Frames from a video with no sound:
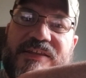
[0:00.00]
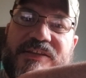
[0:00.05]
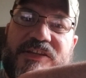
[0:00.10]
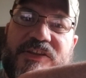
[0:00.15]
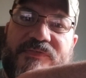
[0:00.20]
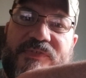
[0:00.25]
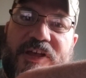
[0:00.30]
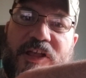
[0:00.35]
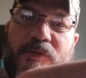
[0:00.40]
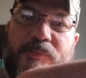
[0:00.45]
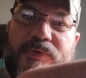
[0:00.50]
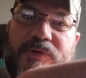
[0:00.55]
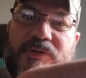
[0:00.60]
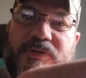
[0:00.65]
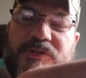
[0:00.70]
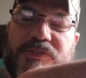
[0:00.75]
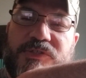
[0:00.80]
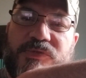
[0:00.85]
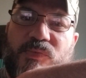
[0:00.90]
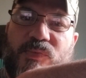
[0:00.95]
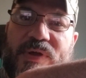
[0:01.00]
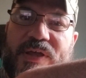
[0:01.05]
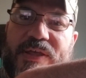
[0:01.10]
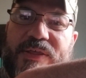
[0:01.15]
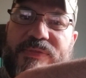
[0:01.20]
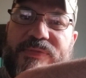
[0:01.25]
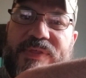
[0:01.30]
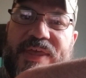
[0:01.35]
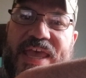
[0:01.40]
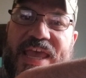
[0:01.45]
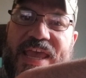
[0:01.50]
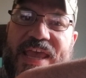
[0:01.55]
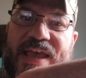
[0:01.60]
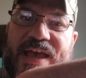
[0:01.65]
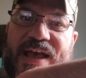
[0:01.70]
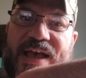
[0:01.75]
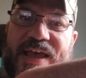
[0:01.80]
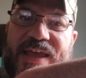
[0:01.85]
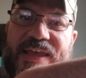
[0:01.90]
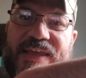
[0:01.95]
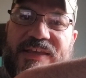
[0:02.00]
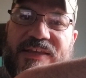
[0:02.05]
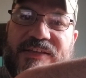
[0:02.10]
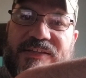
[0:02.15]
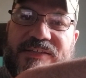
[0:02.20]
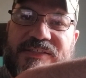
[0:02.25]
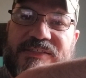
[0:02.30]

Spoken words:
developers with AI.